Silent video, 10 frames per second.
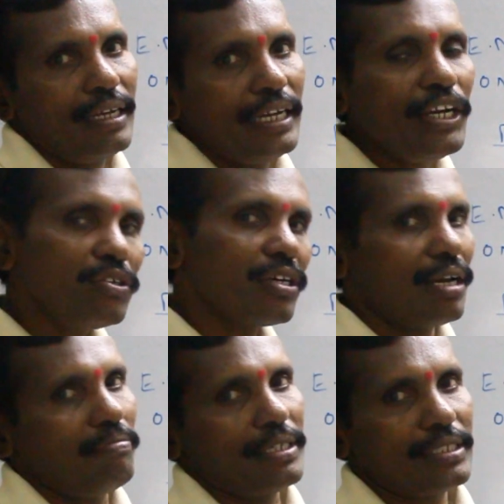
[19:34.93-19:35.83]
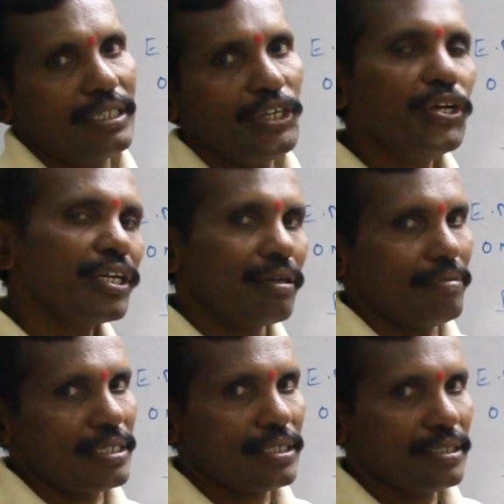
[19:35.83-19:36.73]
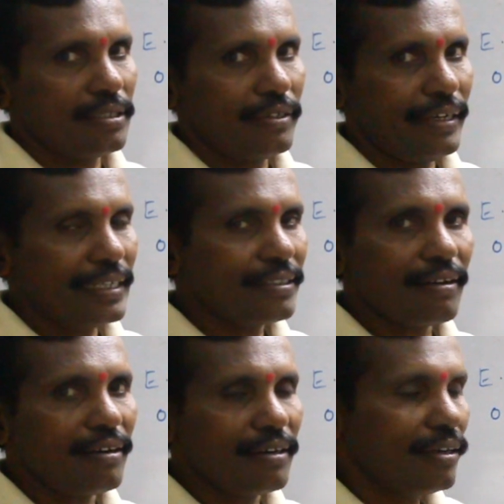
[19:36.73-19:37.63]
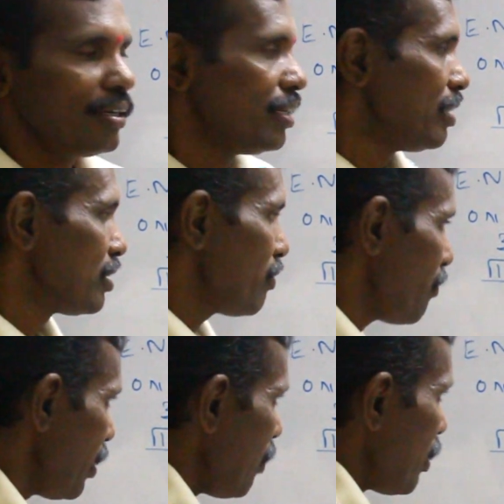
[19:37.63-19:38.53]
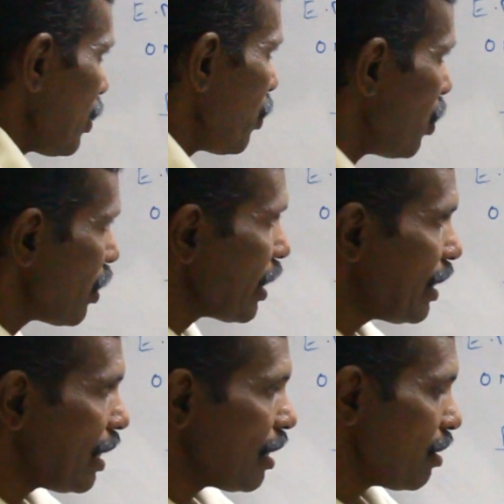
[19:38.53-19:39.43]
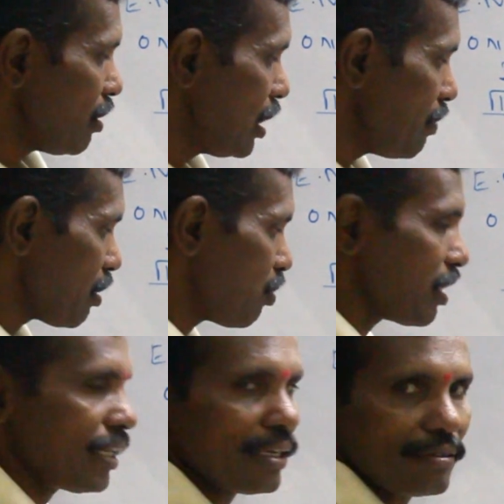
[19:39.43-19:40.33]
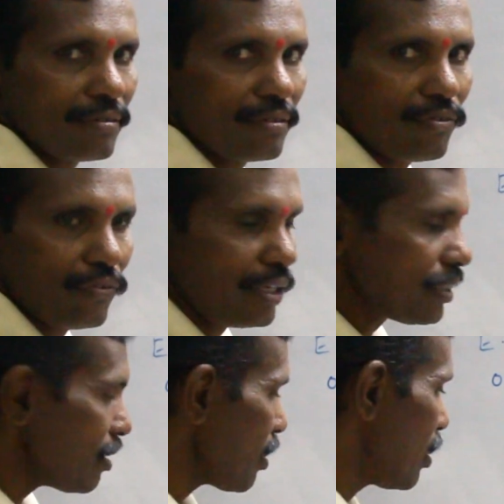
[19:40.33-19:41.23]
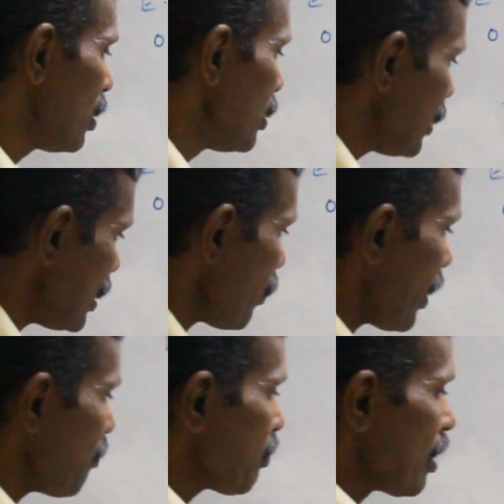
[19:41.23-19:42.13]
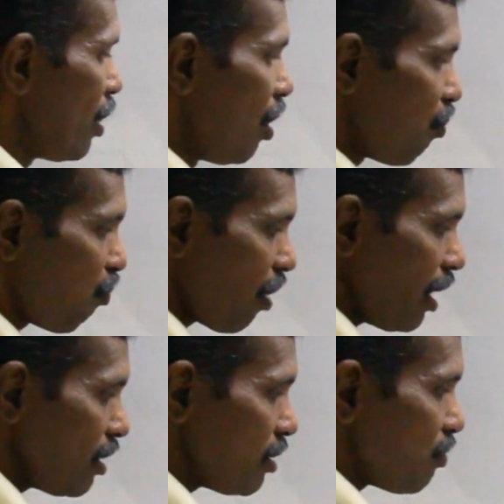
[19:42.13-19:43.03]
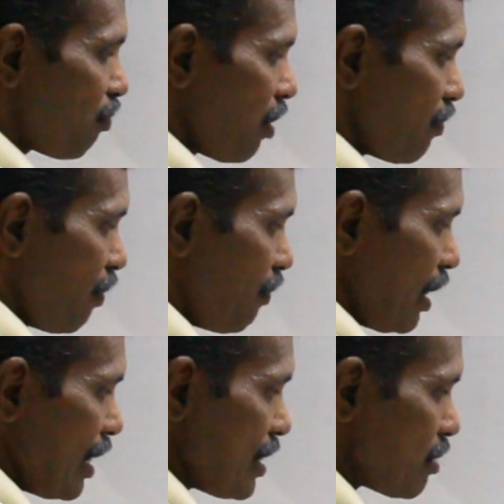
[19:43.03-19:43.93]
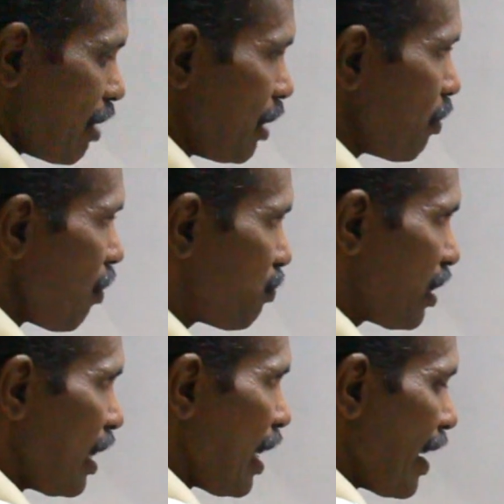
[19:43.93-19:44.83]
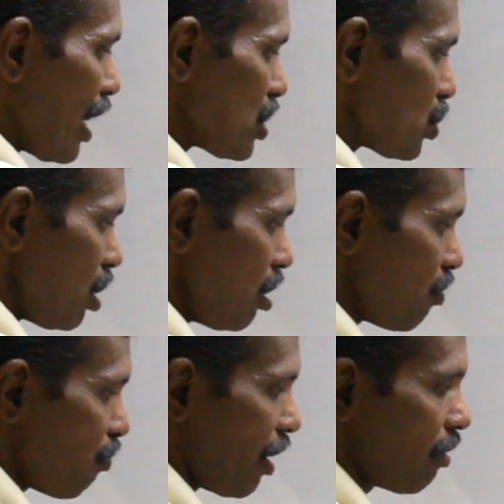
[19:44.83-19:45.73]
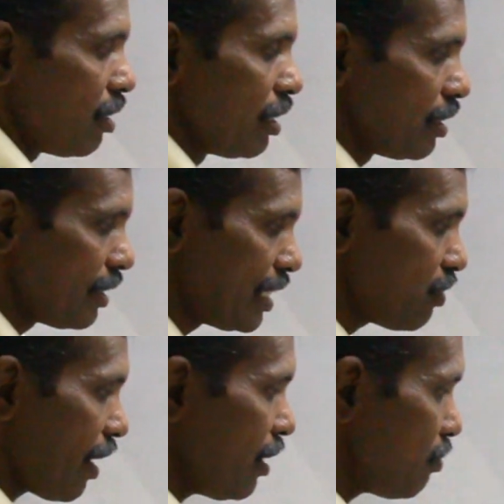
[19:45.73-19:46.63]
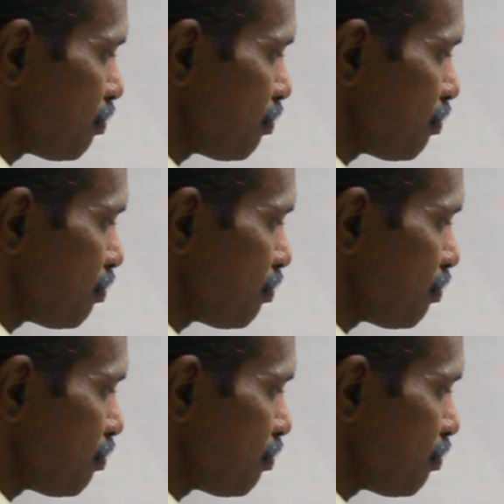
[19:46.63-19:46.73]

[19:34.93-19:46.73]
individual numbers, unique numbers. Yes or not? Whenever you have to take here, leave it about here. Yes or not? That is why 15 is multiple of 3 and also 5. That is why,